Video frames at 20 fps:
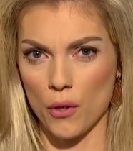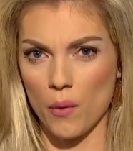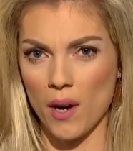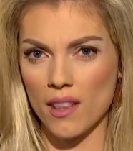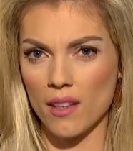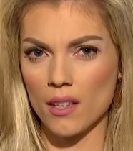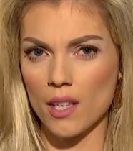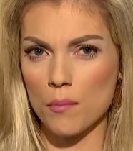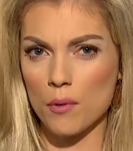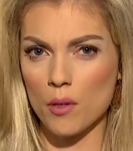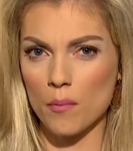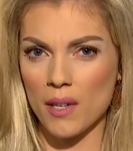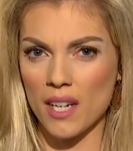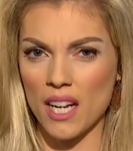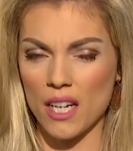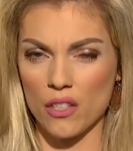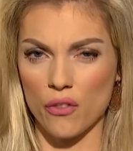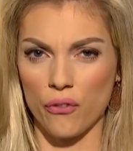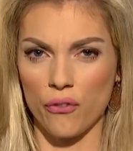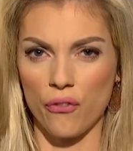the way the liberal
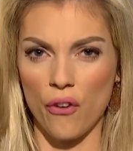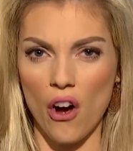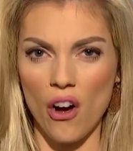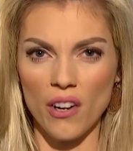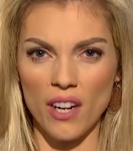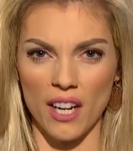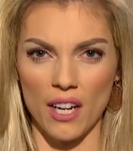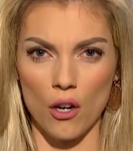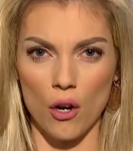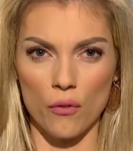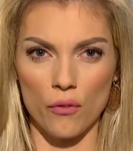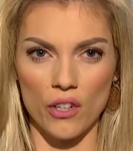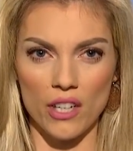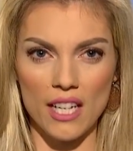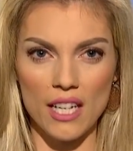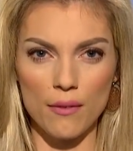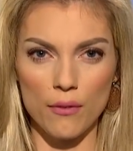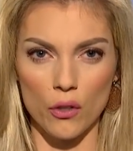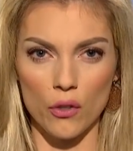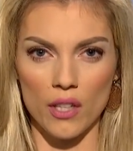media is fawning over an
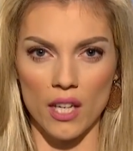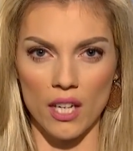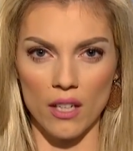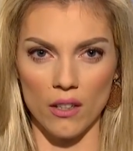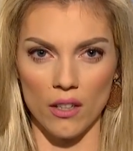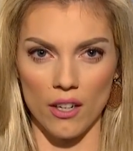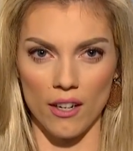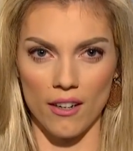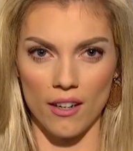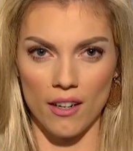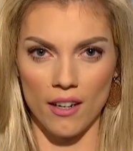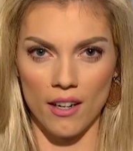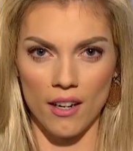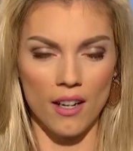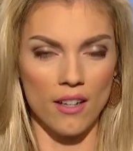evil killer.